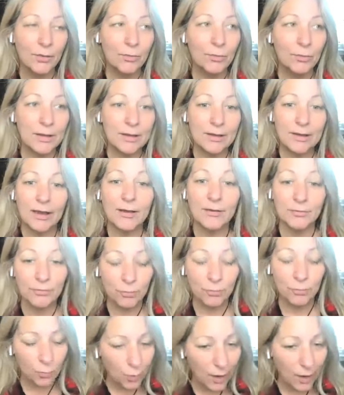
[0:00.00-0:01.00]
We have
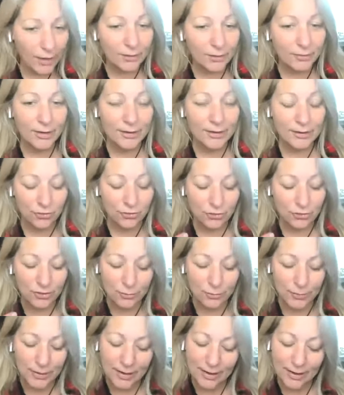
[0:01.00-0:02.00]
water
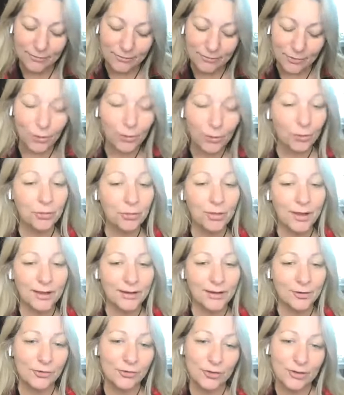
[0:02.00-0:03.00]
energy, we have earth
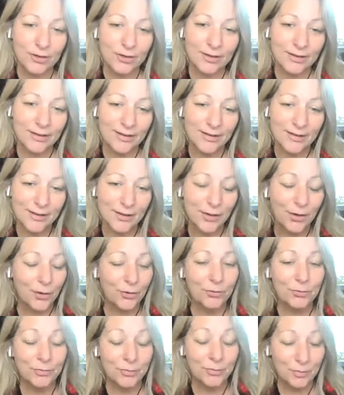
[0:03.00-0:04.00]
energy,
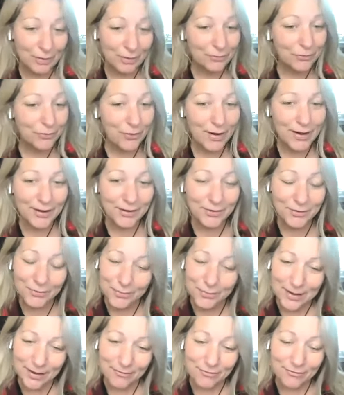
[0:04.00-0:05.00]
or we have water,
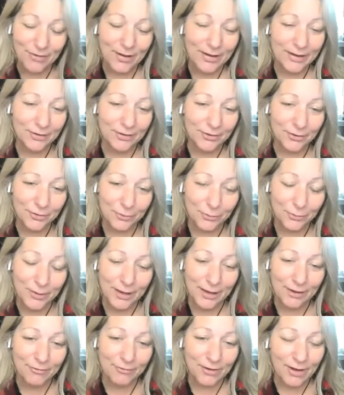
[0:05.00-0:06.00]
we have fire, we
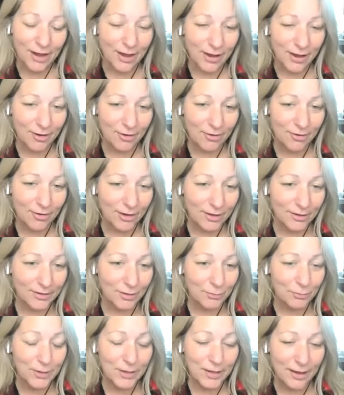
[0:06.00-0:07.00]
have air, and
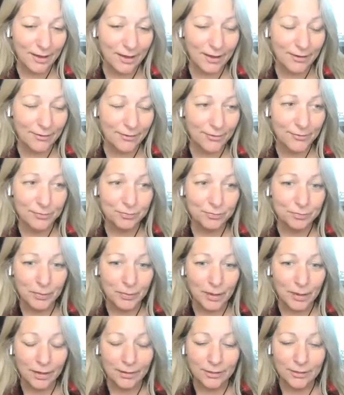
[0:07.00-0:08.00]
then we have
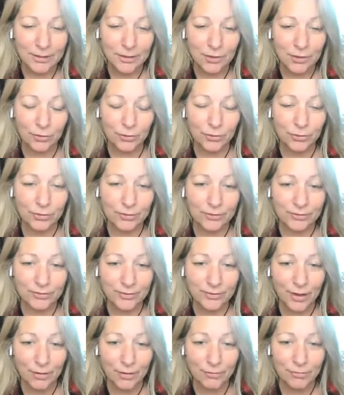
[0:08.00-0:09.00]
the earth
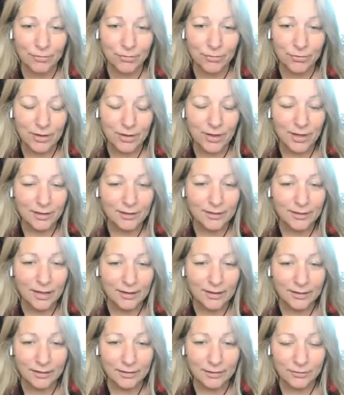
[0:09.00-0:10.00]
itself
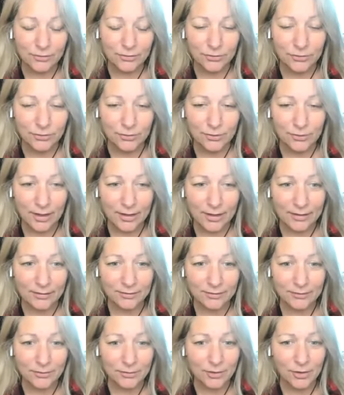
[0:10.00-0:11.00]
that
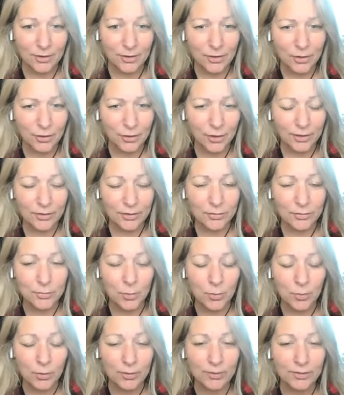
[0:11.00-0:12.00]
is kind of
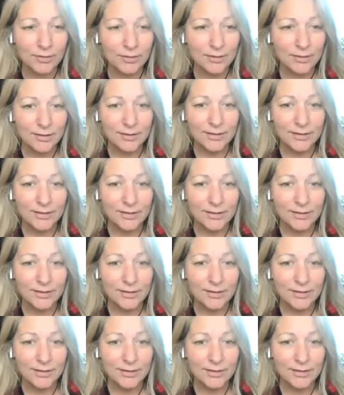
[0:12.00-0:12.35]
more